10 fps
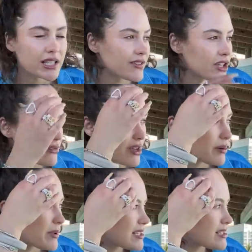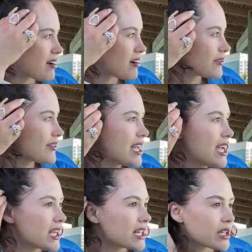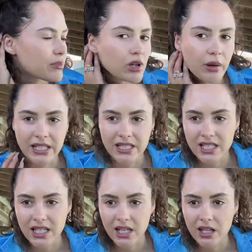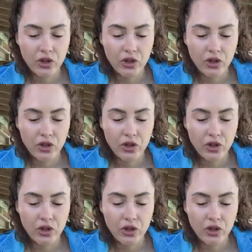living your very best life, clip-clopping to dinner.